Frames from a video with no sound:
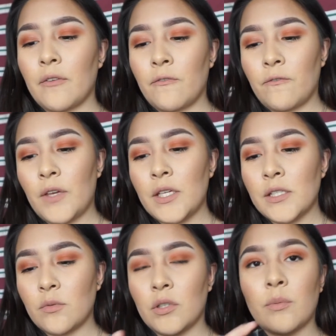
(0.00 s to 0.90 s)

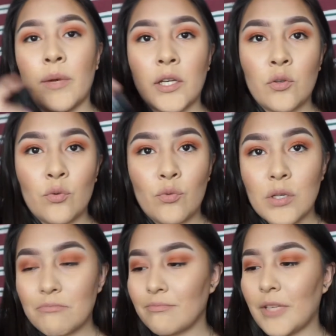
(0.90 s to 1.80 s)
face with my new,
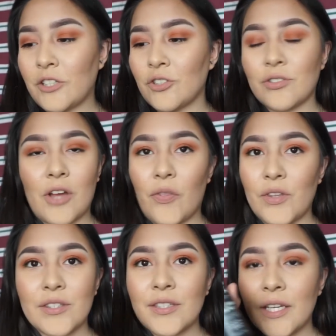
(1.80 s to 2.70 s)
I just got
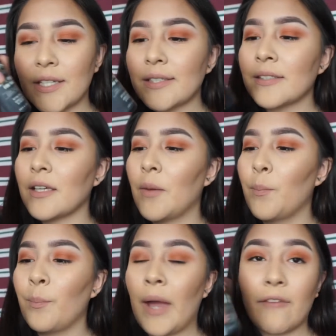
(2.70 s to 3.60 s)
this NYX
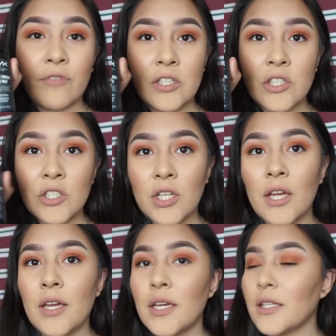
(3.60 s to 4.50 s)
matte finish,
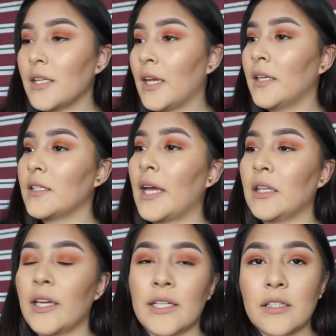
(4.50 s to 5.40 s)
and I
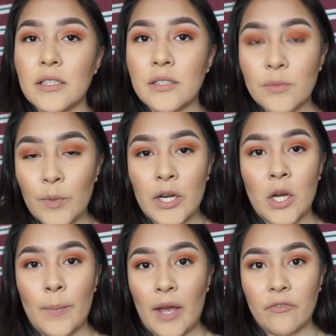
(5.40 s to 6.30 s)
like spraying
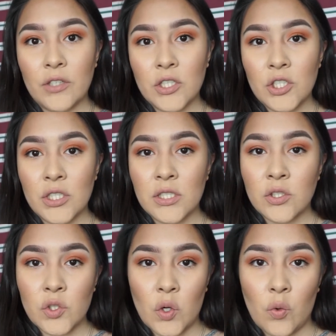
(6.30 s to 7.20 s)
on matte finishes,
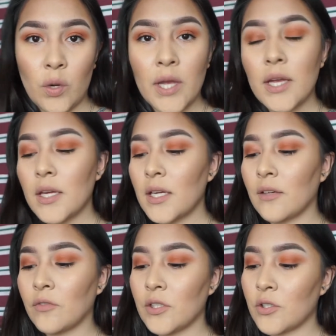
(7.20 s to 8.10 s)
so
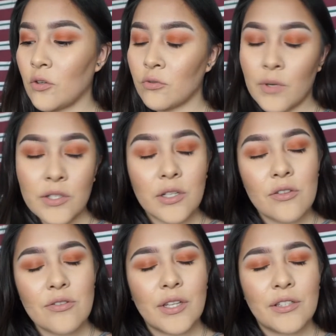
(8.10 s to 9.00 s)
if this goes well
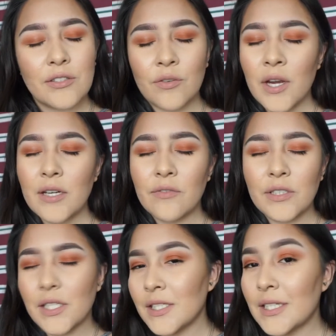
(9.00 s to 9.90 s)
together, that's great. If it
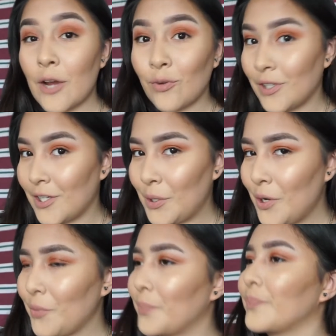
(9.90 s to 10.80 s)
doesn't, I will let you
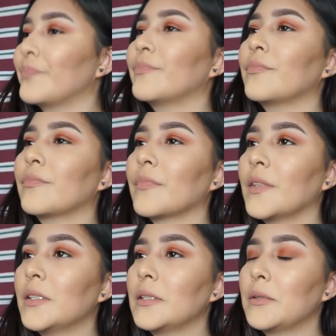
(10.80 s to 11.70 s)
know.
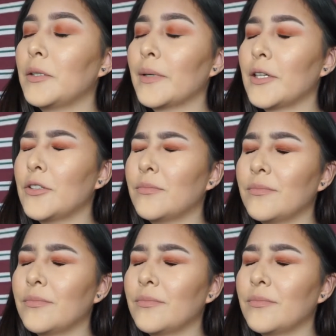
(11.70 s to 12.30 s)
Here we go.